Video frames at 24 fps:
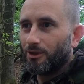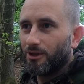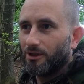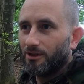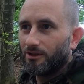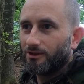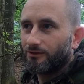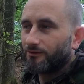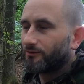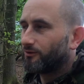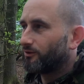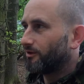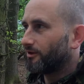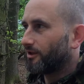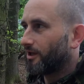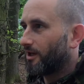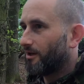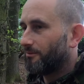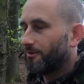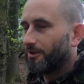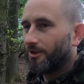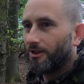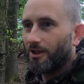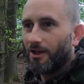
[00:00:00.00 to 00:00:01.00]
but I thought I'd
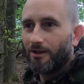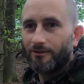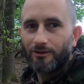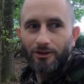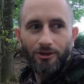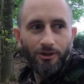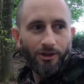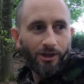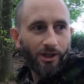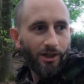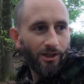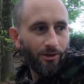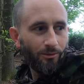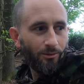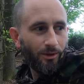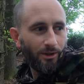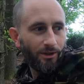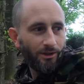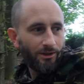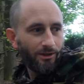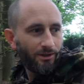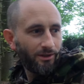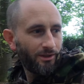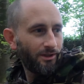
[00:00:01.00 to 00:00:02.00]
come in and have a look
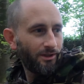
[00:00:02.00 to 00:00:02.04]
anyway.